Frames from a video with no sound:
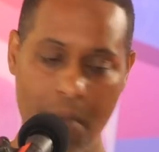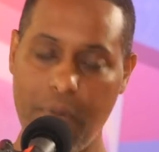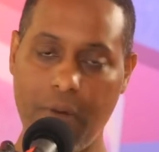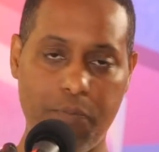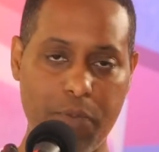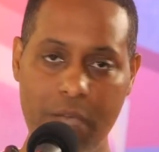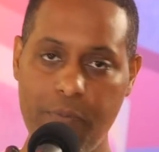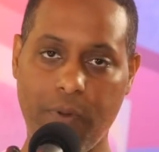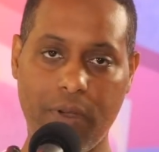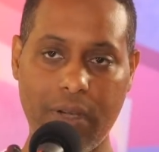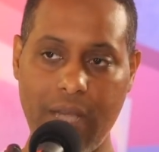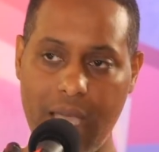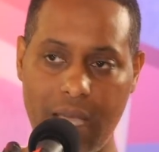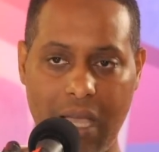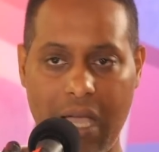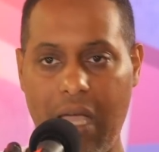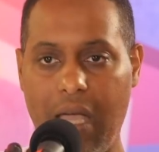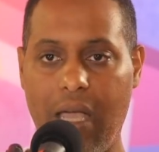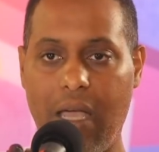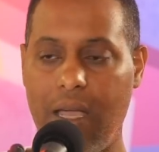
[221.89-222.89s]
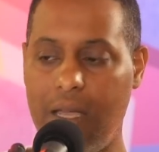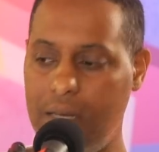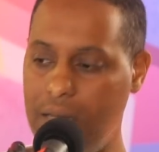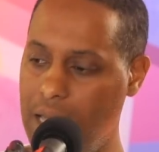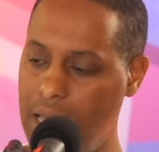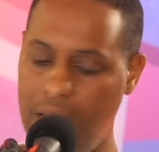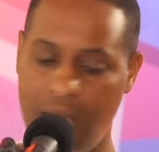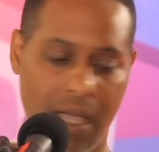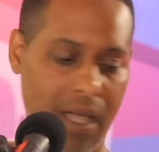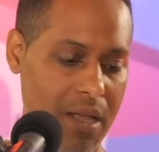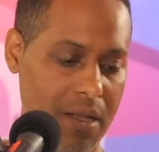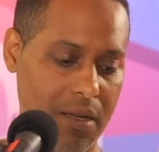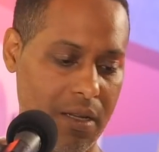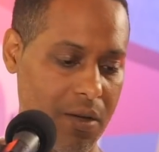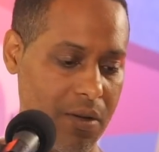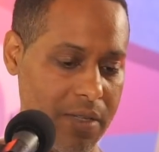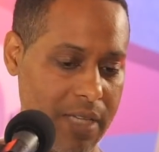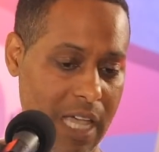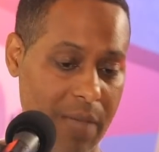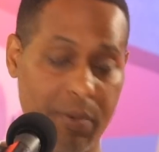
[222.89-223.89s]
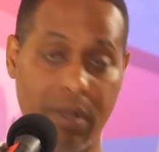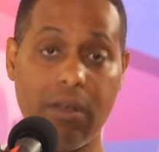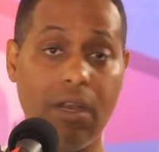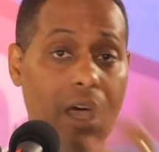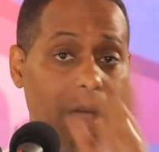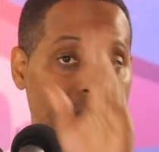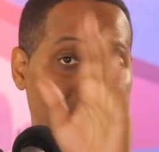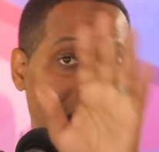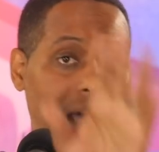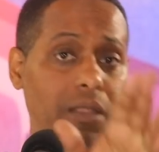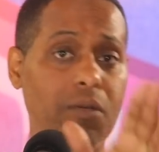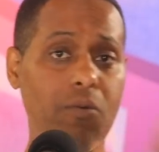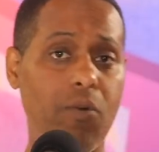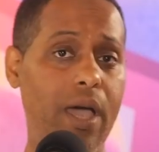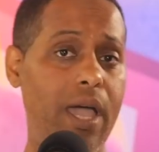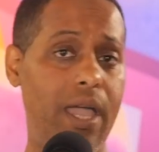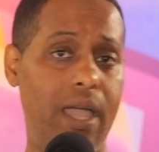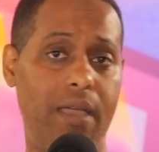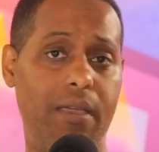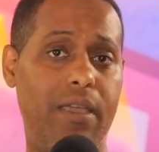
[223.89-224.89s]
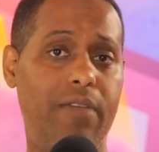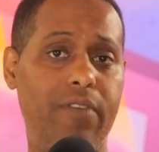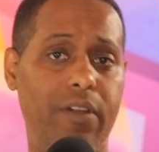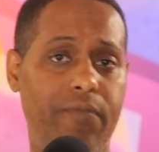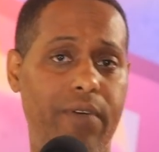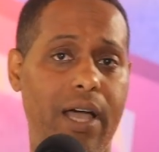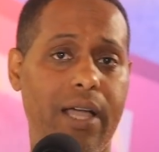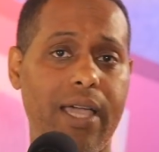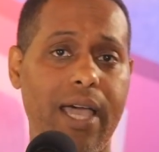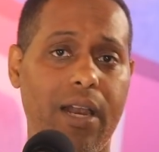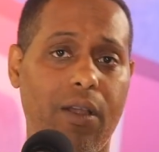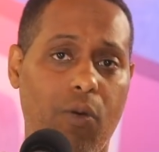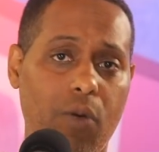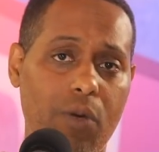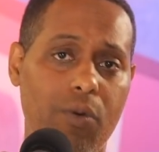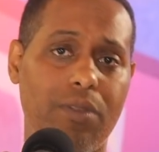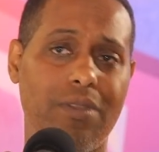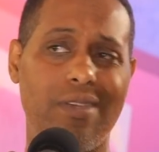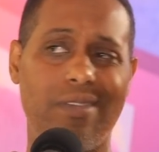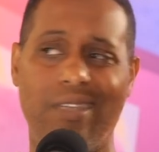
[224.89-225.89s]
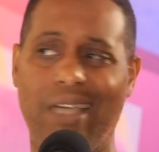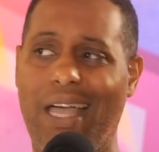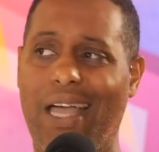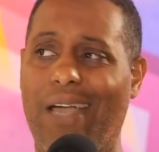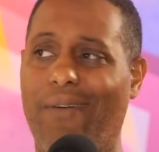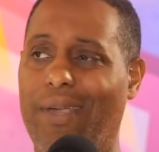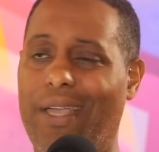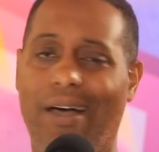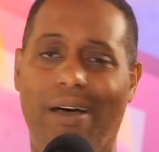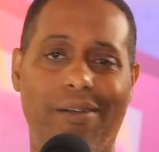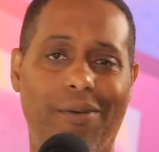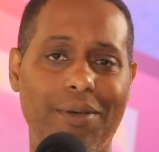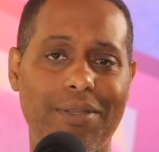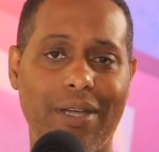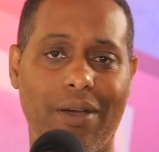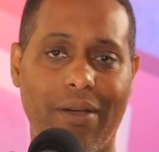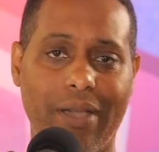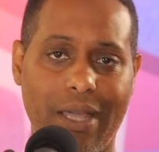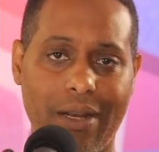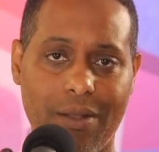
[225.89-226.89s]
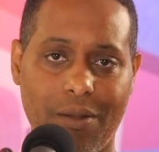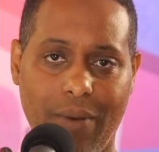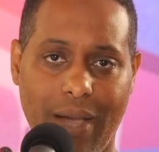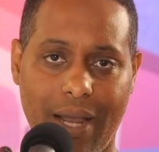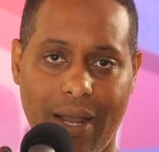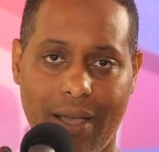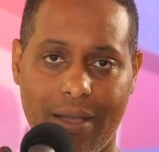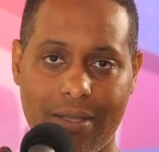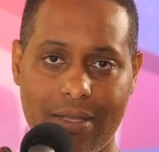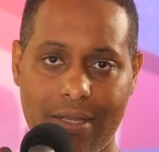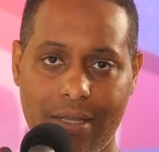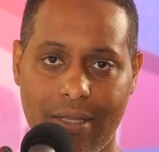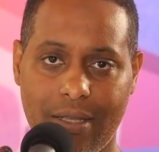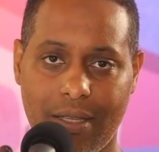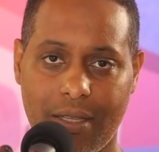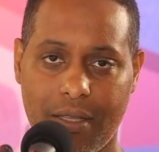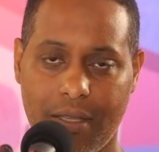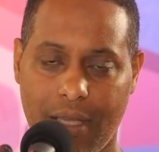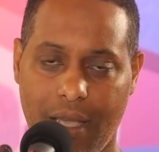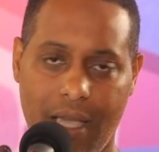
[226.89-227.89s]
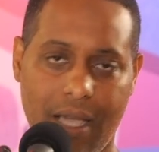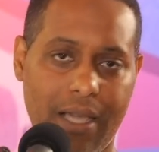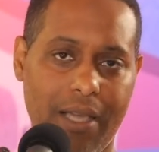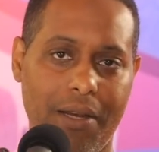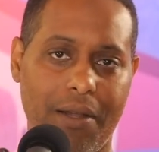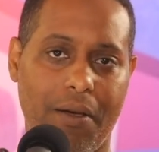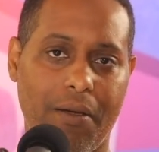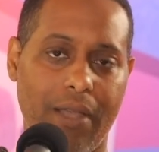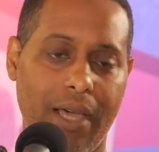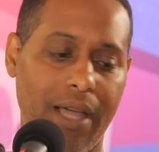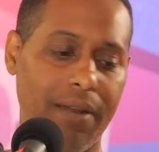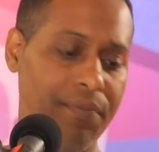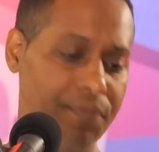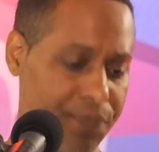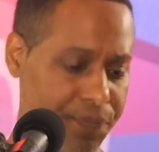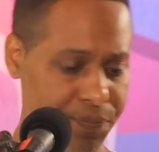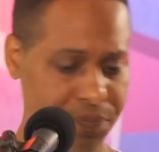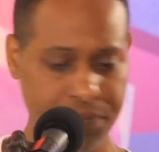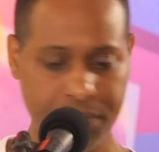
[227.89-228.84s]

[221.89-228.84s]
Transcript: But people are like, ah, nah, I don't know what's happening. You know, and by the way, even if I kind of agree with this, ah, we all know he's not going to get to the White House. Ah, you know that.